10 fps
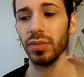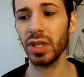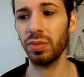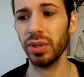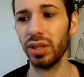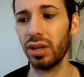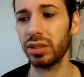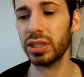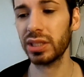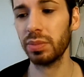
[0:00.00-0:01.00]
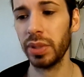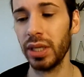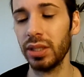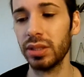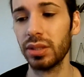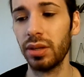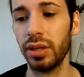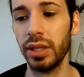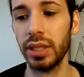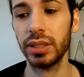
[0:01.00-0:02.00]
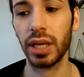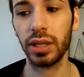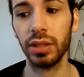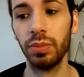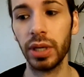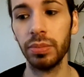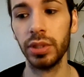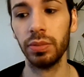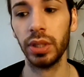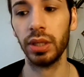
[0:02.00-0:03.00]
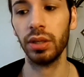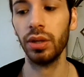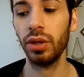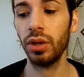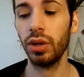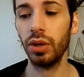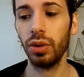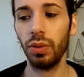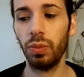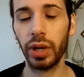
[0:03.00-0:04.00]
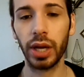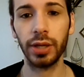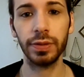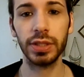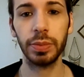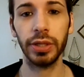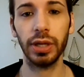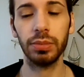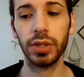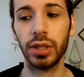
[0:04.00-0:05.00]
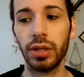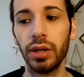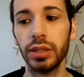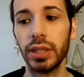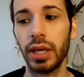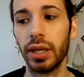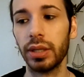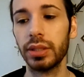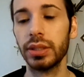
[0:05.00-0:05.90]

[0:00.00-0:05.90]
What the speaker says: It really all just depends on exactly what I'm doing, what kind of spirit I'm trying to contact,